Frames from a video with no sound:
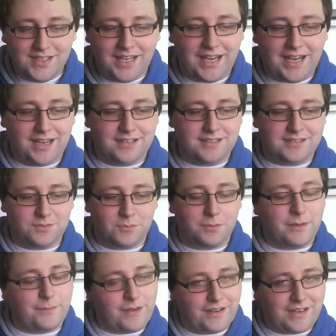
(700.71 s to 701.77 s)
and one of
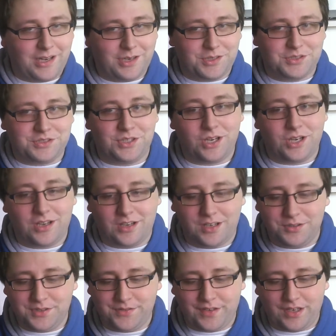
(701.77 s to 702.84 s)
my favorite characters, Kirk,
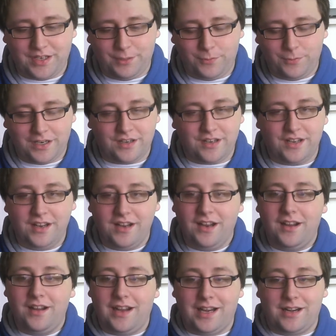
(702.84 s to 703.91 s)
who's very weird
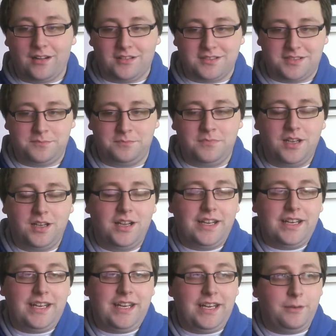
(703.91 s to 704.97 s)
and awesome,
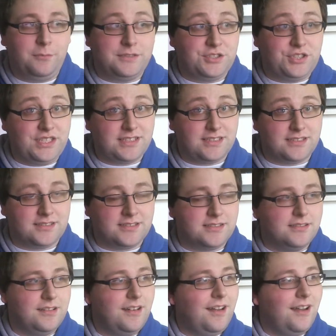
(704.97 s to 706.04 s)
he was Jesus.
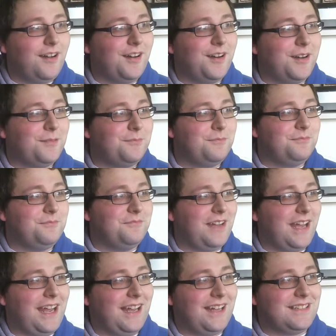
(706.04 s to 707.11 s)

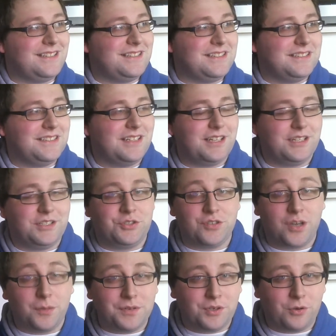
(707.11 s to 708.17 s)
And the
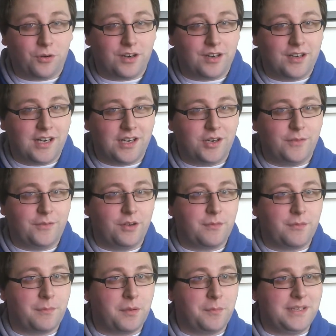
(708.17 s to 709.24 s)
troubadour, I don't know if you
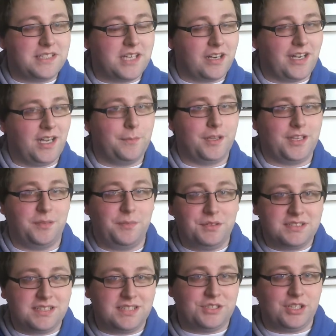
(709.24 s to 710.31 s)
remember me talking about the
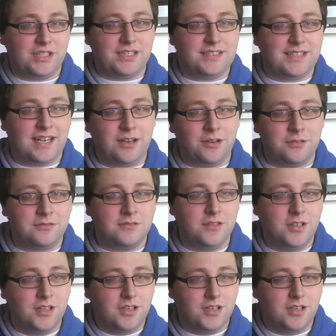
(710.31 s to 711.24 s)
musician in town.